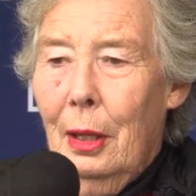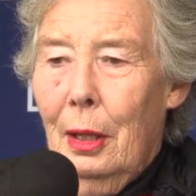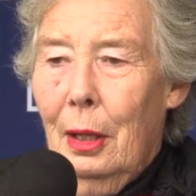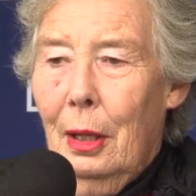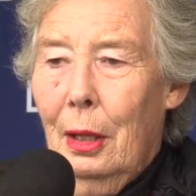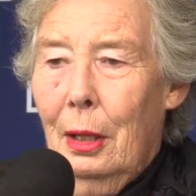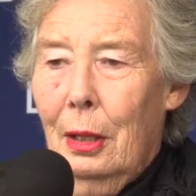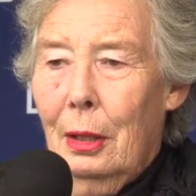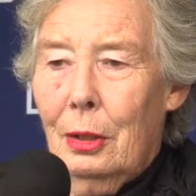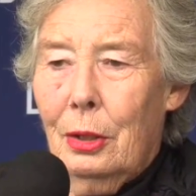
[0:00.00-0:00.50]

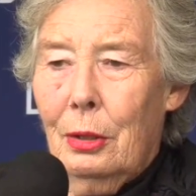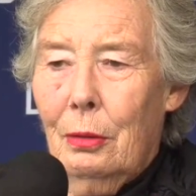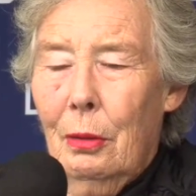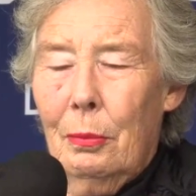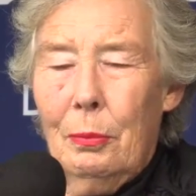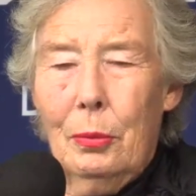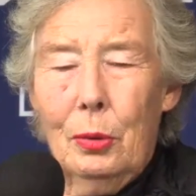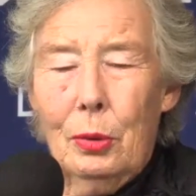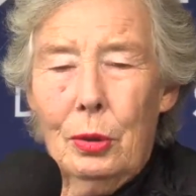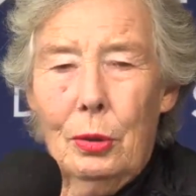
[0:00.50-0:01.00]
so I
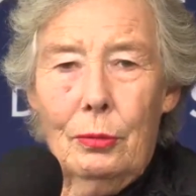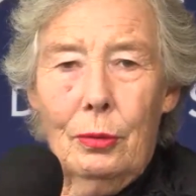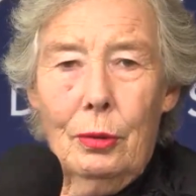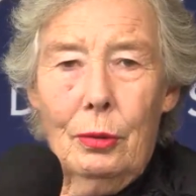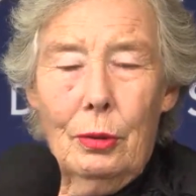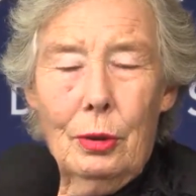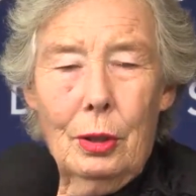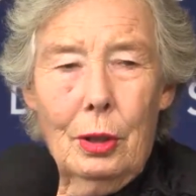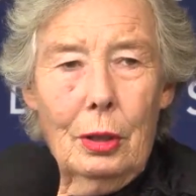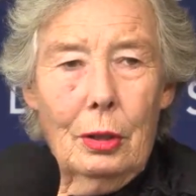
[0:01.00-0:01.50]
bought
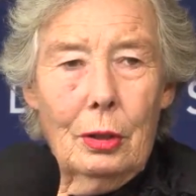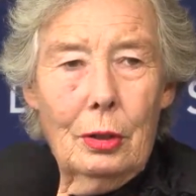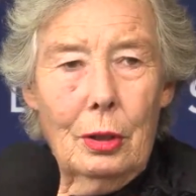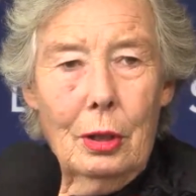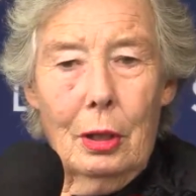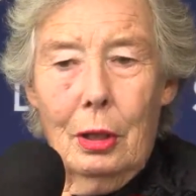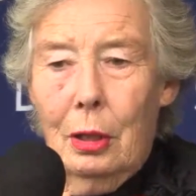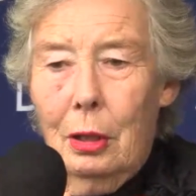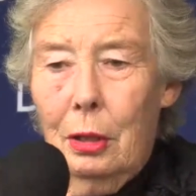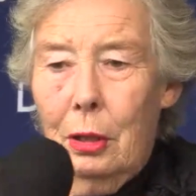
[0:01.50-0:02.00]
things in
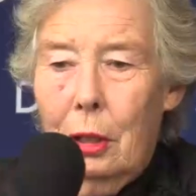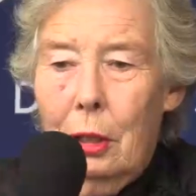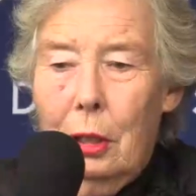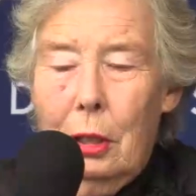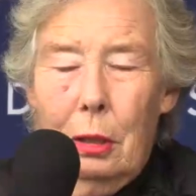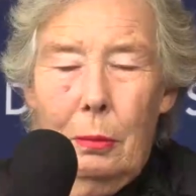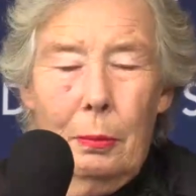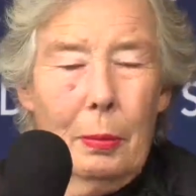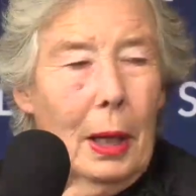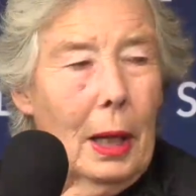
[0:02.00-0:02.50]
a little
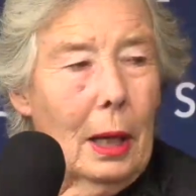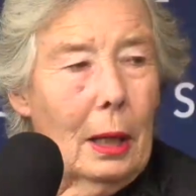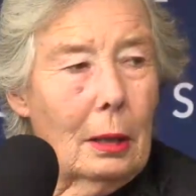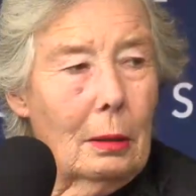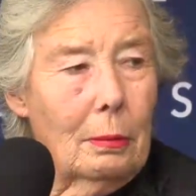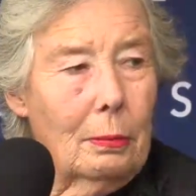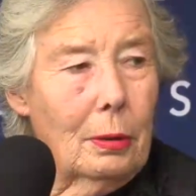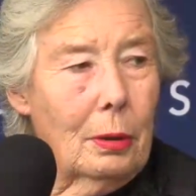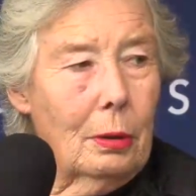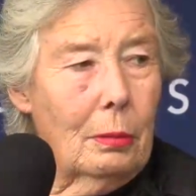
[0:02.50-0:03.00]
bag to
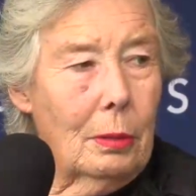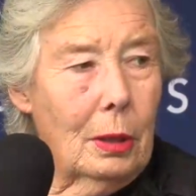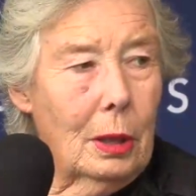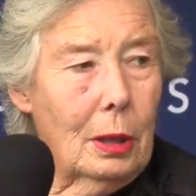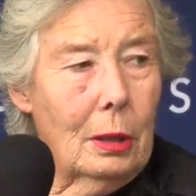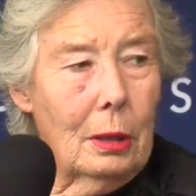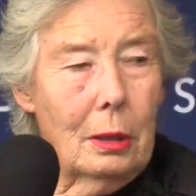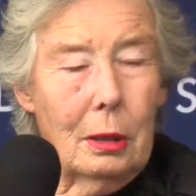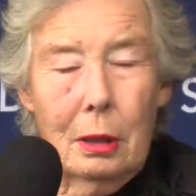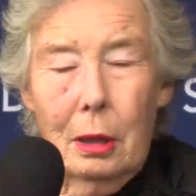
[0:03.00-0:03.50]
put them
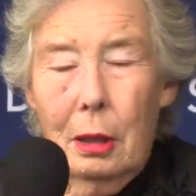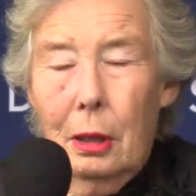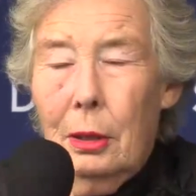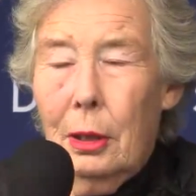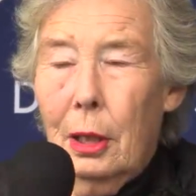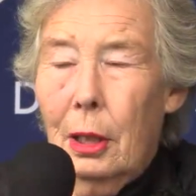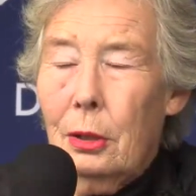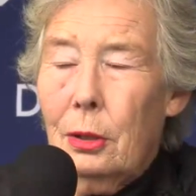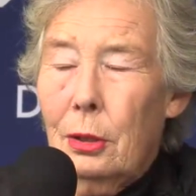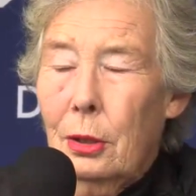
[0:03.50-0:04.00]
in and
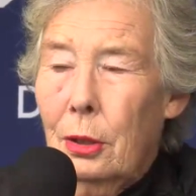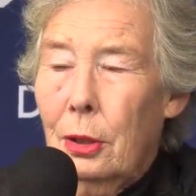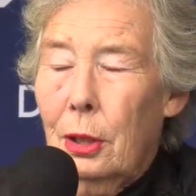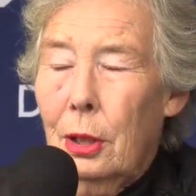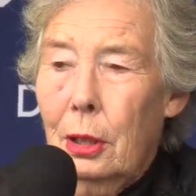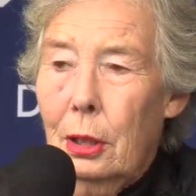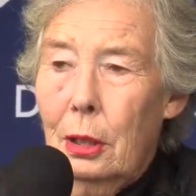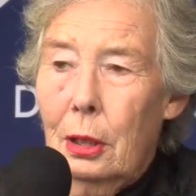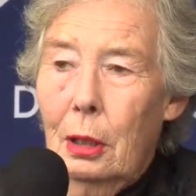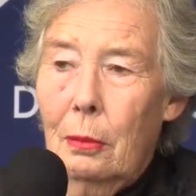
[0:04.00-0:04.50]
that sort of thing.
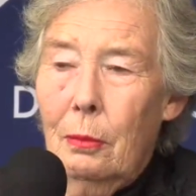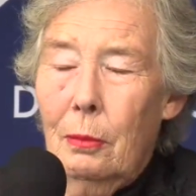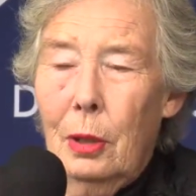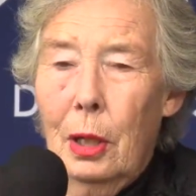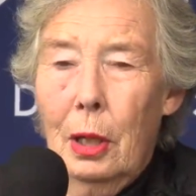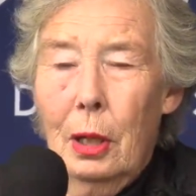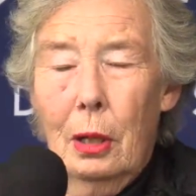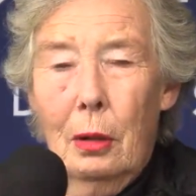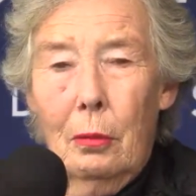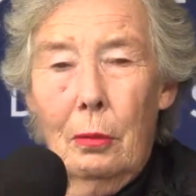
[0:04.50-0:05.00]
And then
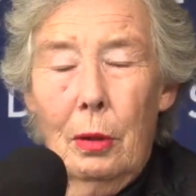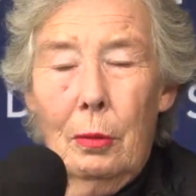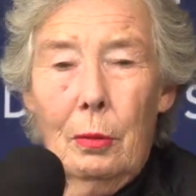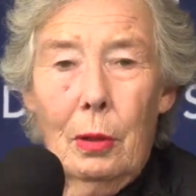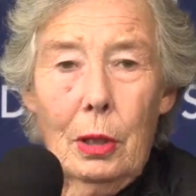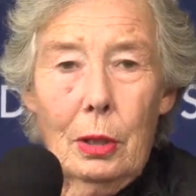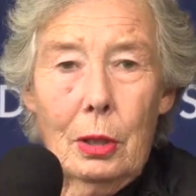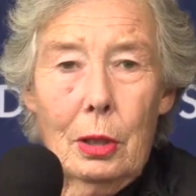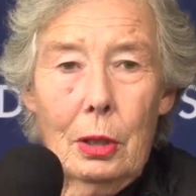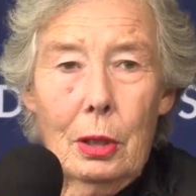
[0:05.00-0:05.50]
we went
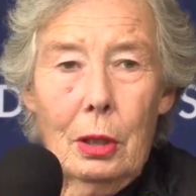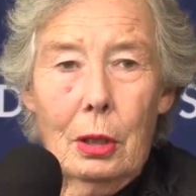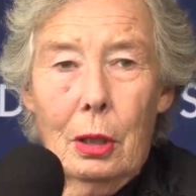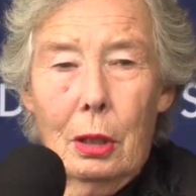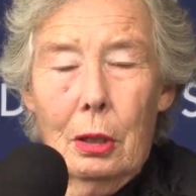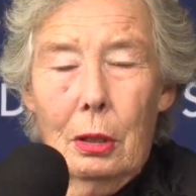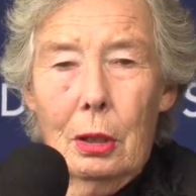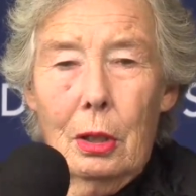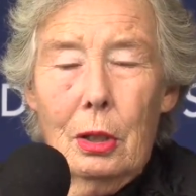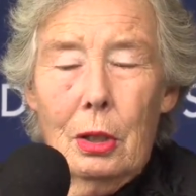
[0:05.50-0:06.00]
to dinner,
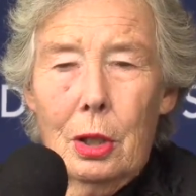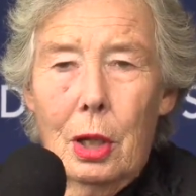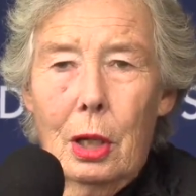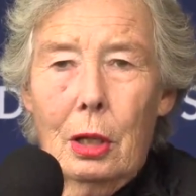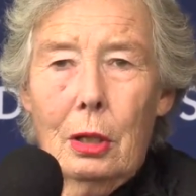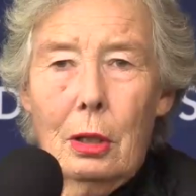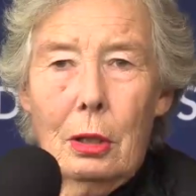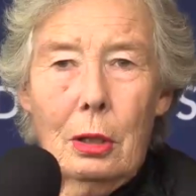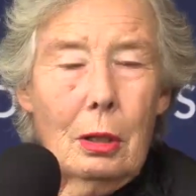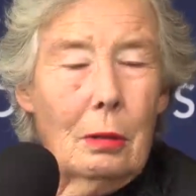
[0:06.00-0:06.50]
and it said
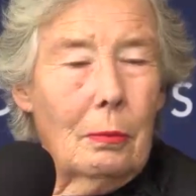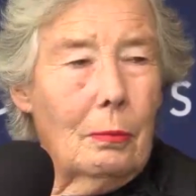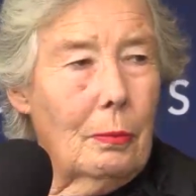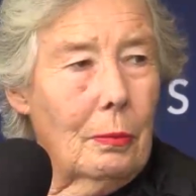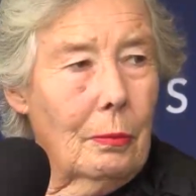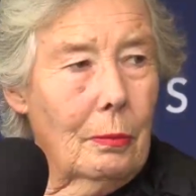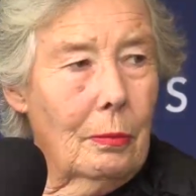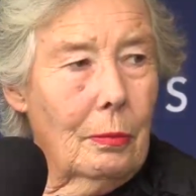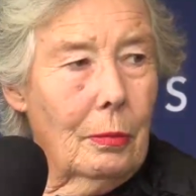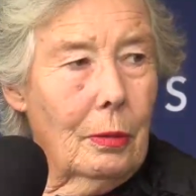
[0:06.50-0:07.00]
that
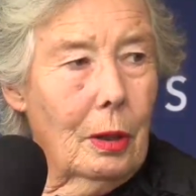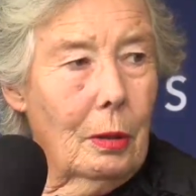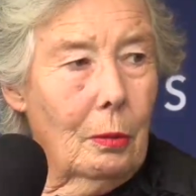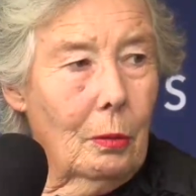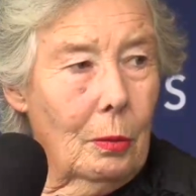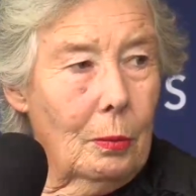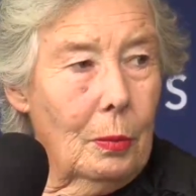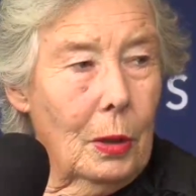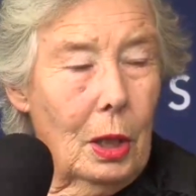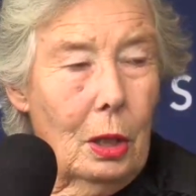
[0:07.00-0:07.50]
it would
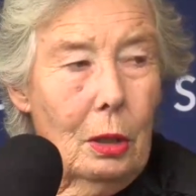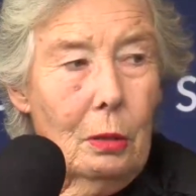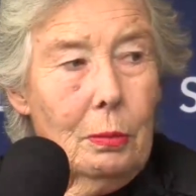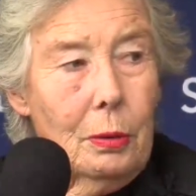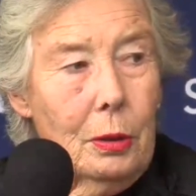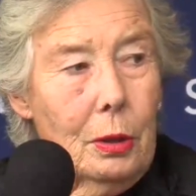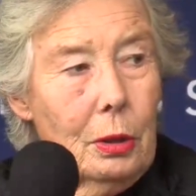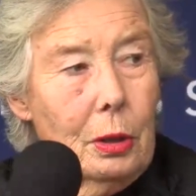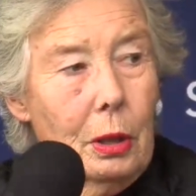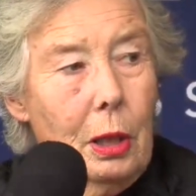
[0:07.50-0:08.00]
be open
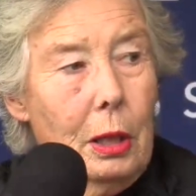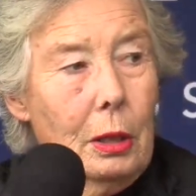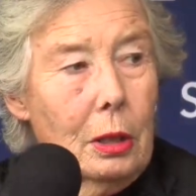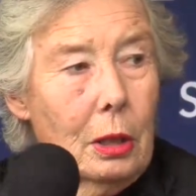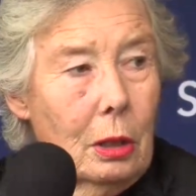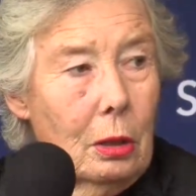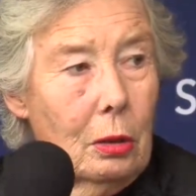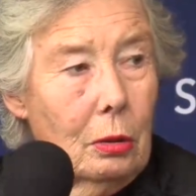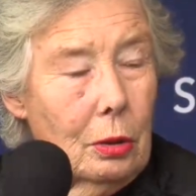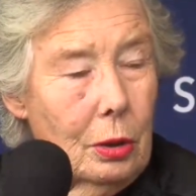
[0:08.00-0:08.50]
till 8
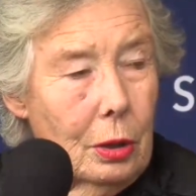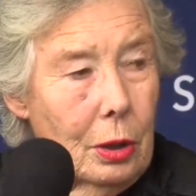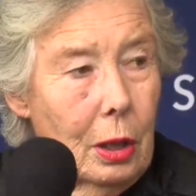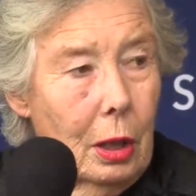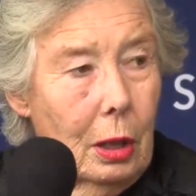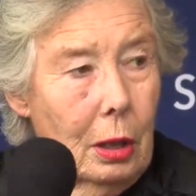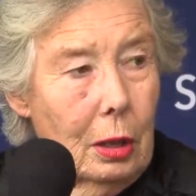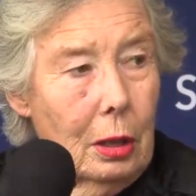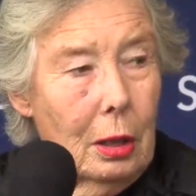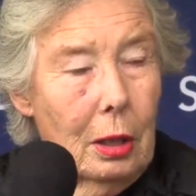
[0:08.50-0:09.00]
o'clock at night.